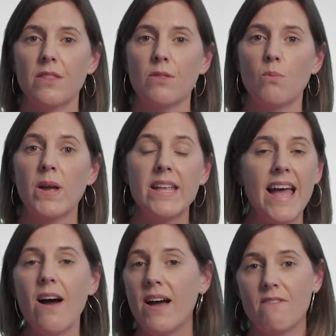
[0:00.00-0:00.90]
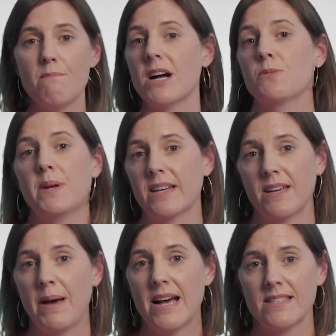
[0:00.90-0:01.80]
we now have much better
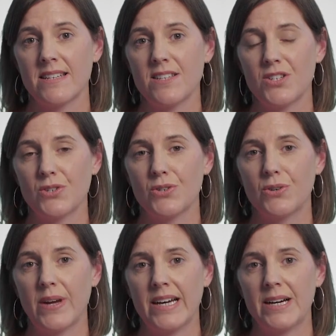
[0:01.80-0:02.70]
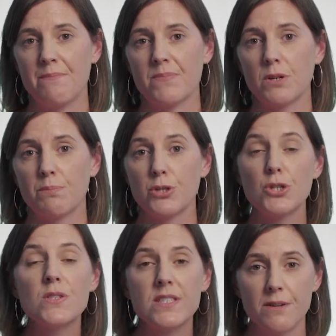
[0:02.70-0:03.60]
capacity to
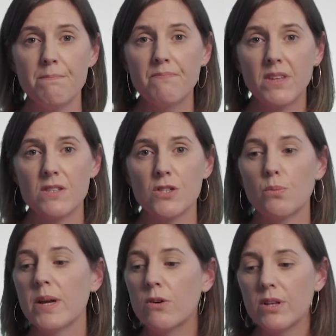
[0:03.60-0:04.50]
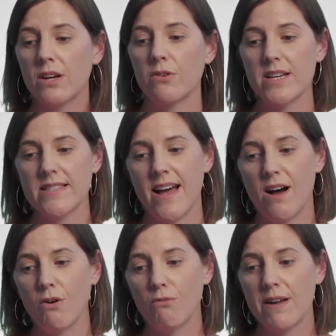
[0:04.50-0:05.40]
produce them, so we could increase
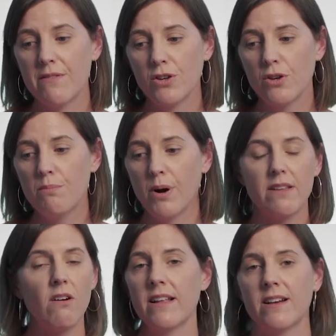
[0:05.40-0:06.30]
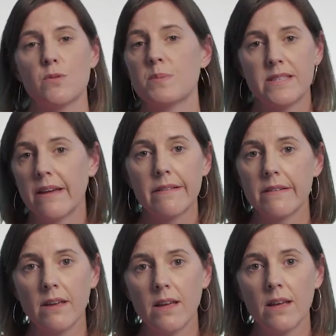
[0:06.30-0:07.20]
our revenue by 900%.
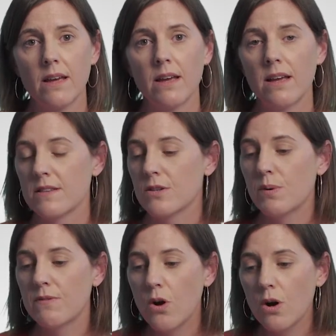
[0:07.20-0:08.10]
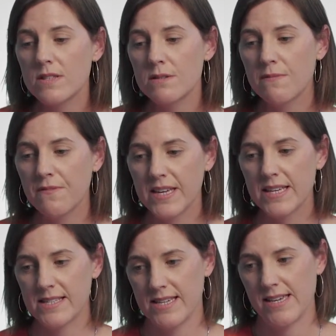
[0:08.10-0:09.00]
So we've got some
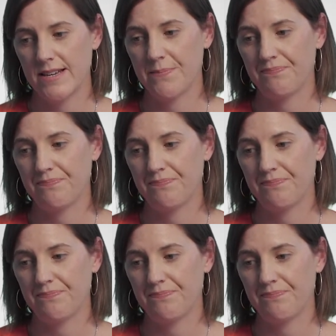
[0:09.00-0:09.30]
figures here.